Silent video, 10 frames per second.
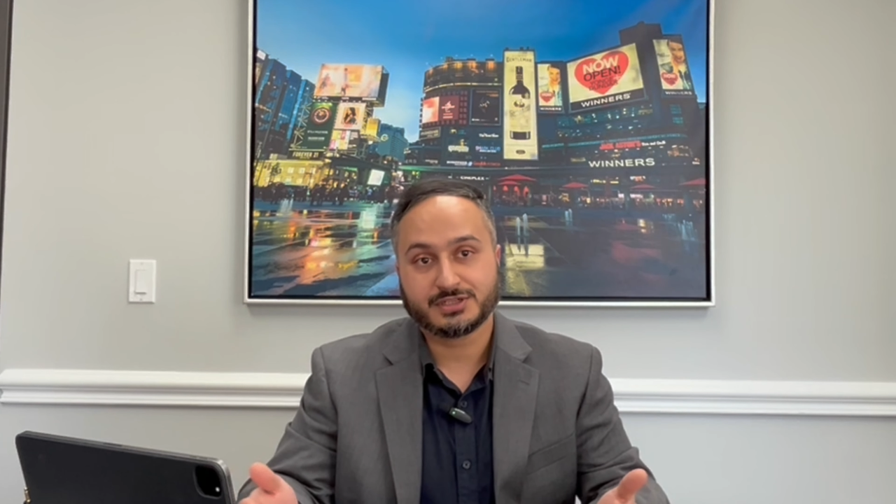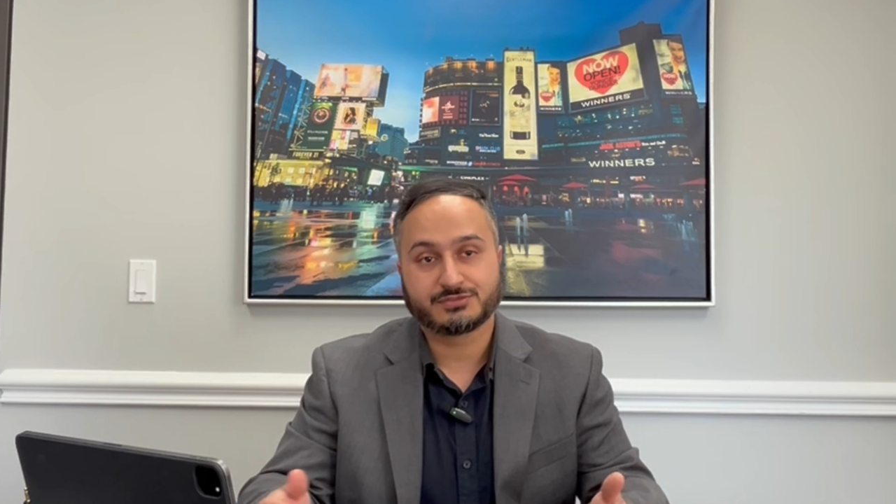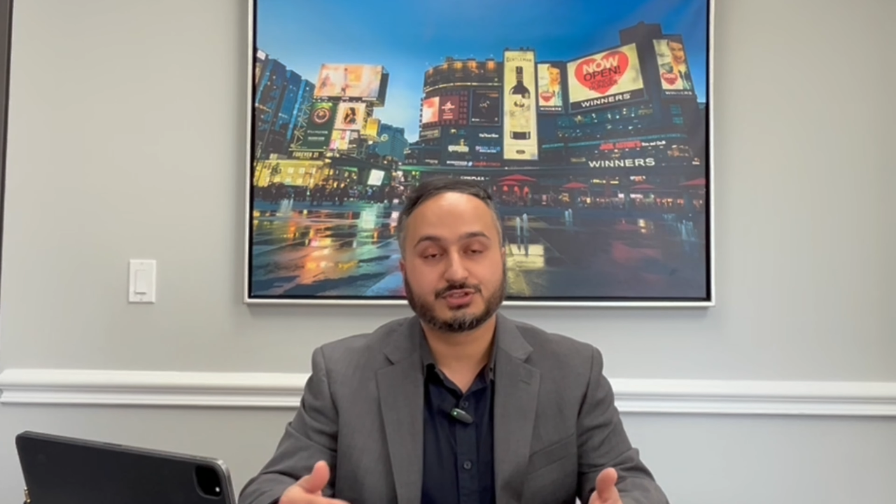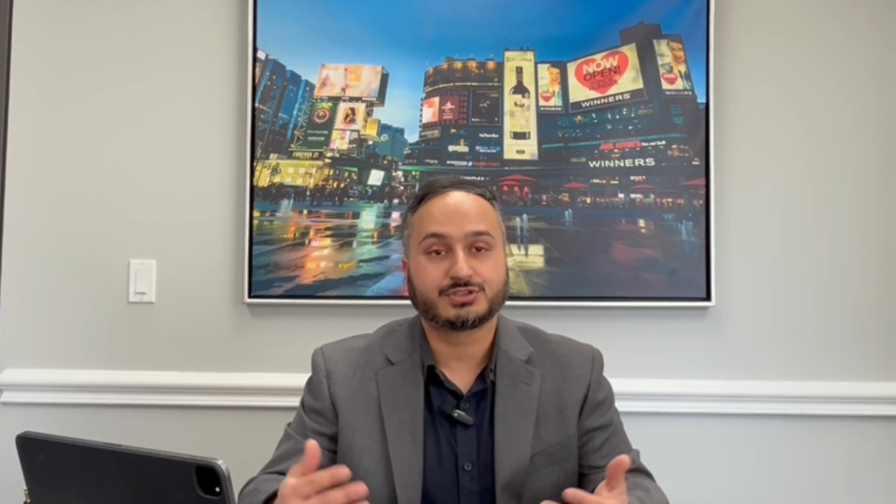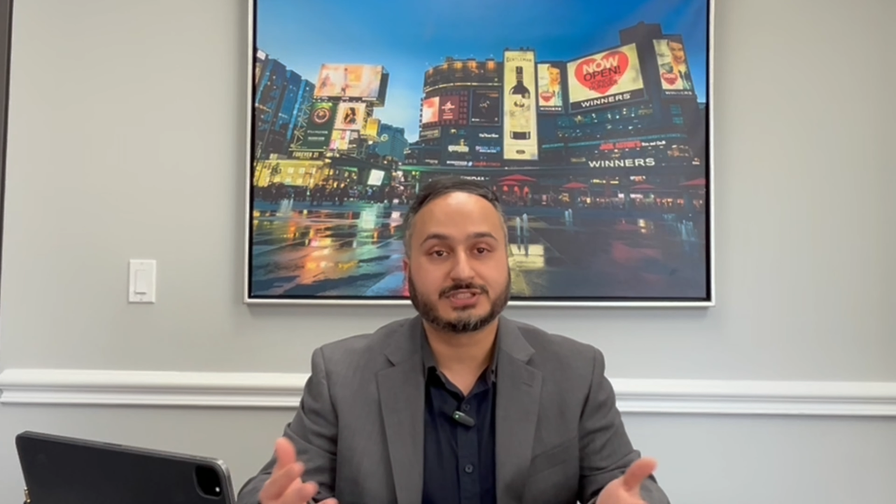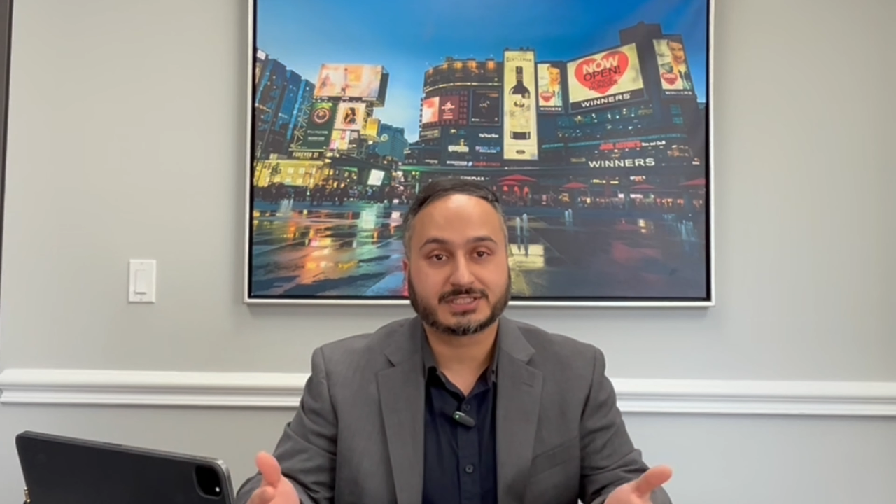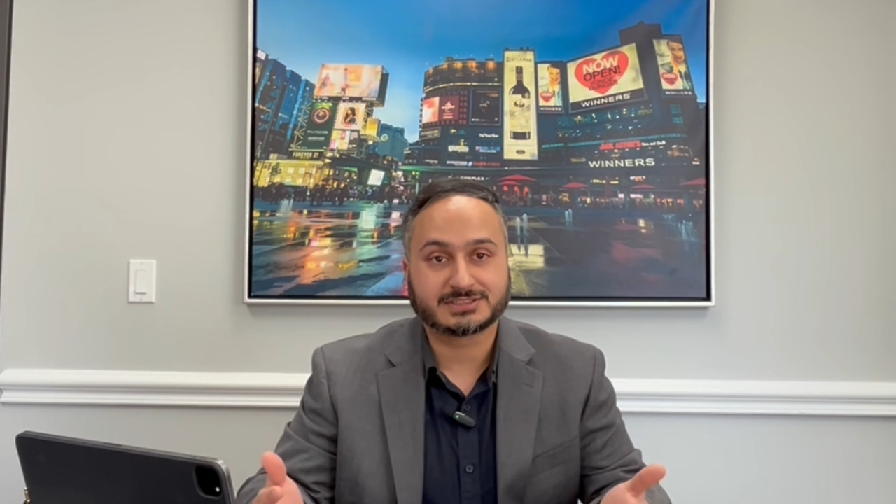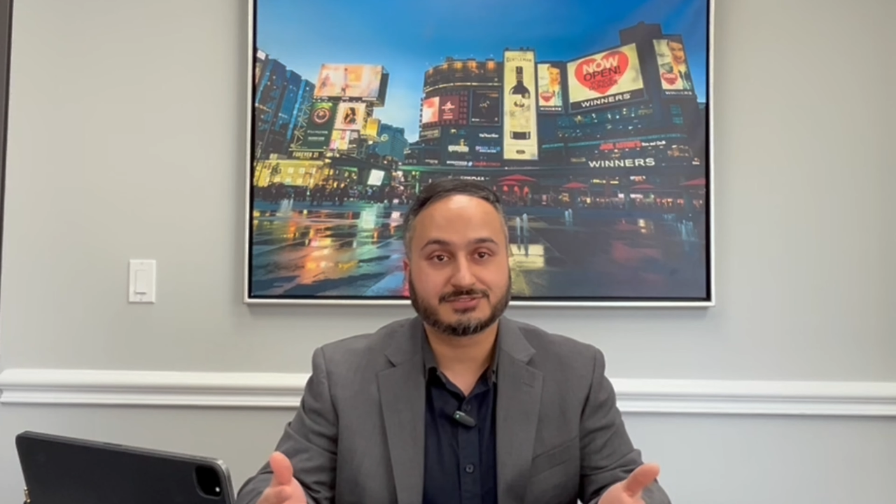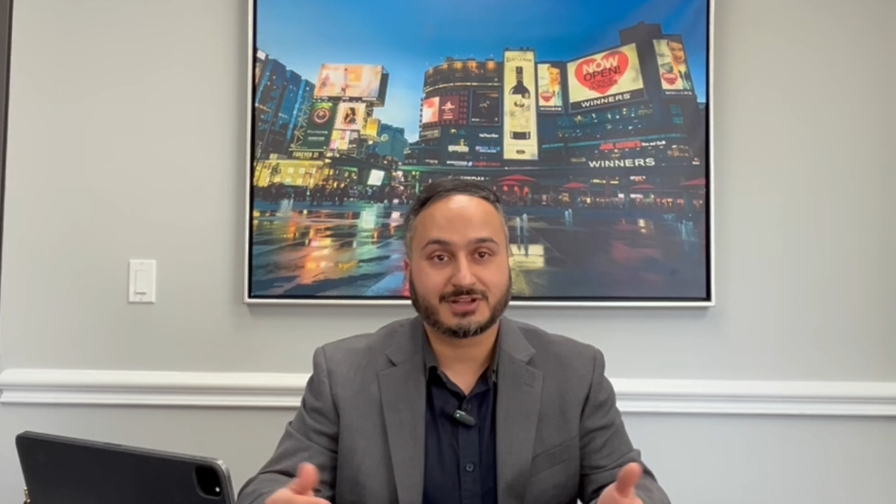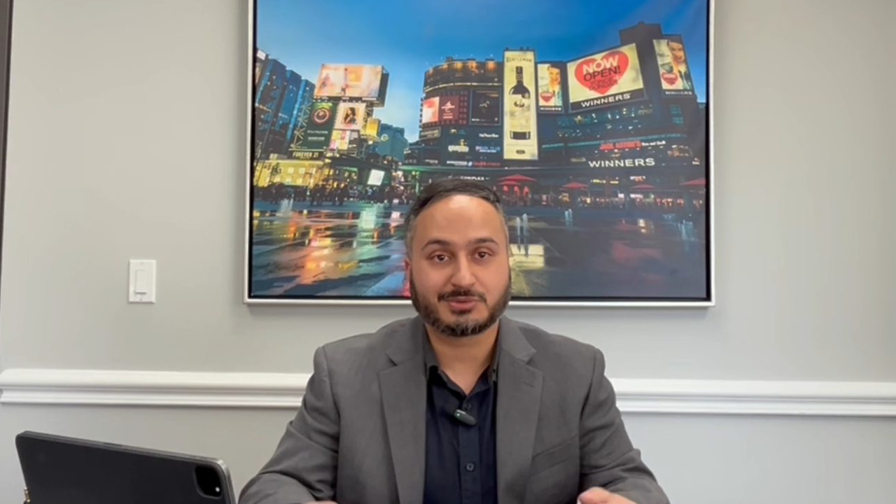for your next
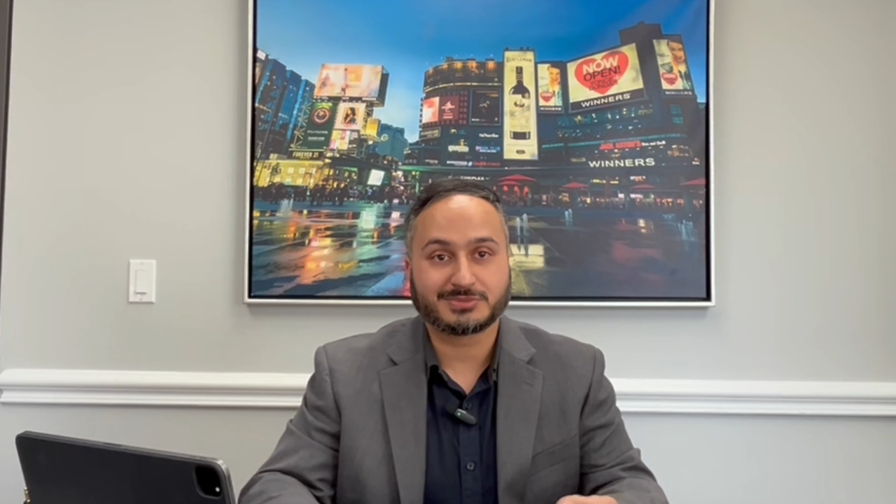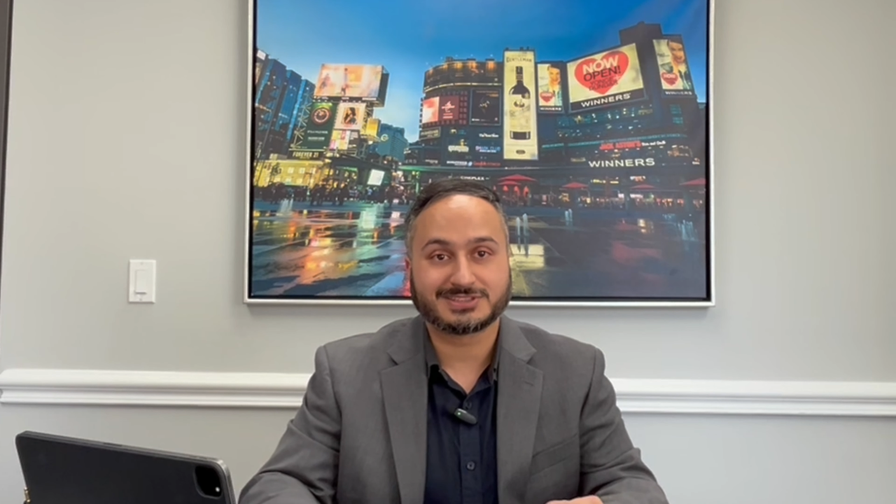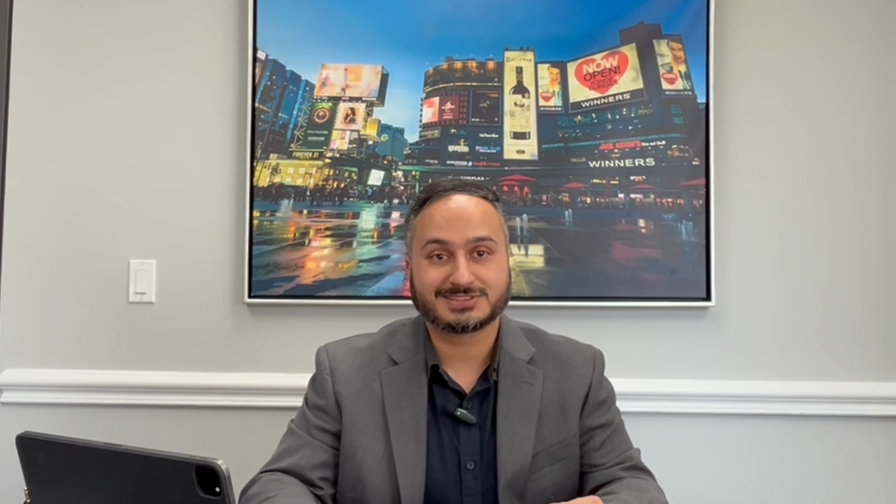development.